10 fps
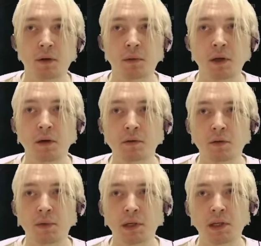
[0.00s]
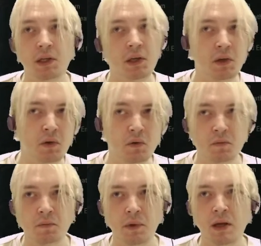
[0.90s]
going to be Q.
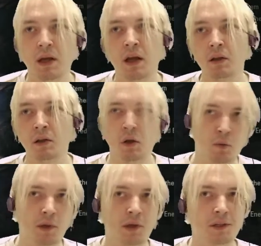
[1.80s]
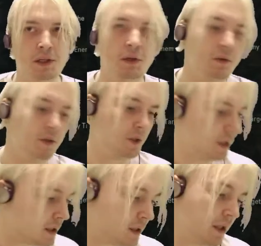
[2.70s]
No, because Q is
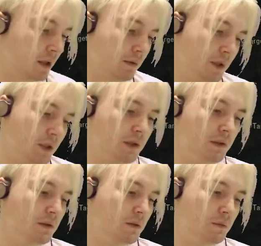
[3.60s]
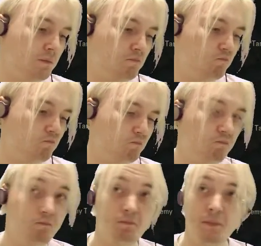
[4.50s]
quick slot, which is
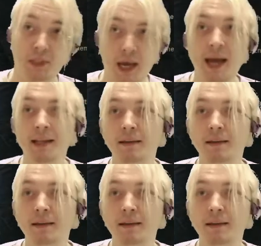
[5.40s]
sad.